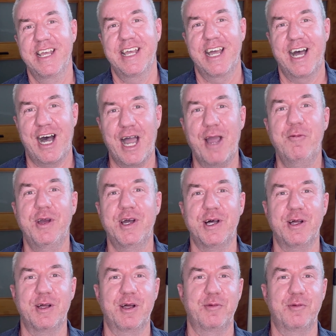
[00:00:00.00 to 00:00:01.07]
I
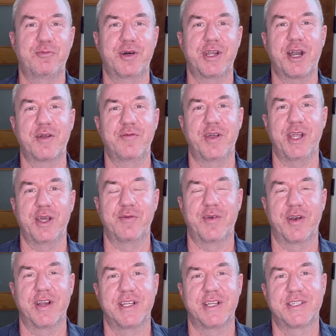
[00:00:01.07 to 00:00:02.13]
will put out a video very
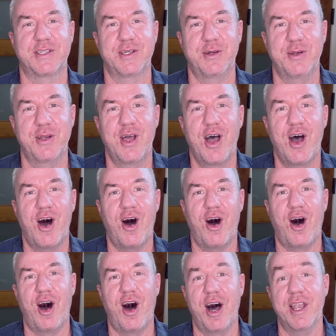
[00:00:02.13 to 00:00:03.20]
soon
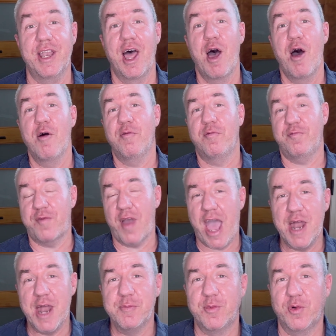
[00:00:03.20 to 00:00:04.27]
on
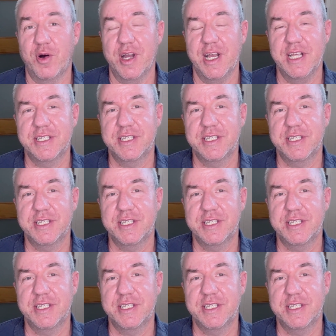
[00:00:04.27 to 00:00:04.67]
fanboys.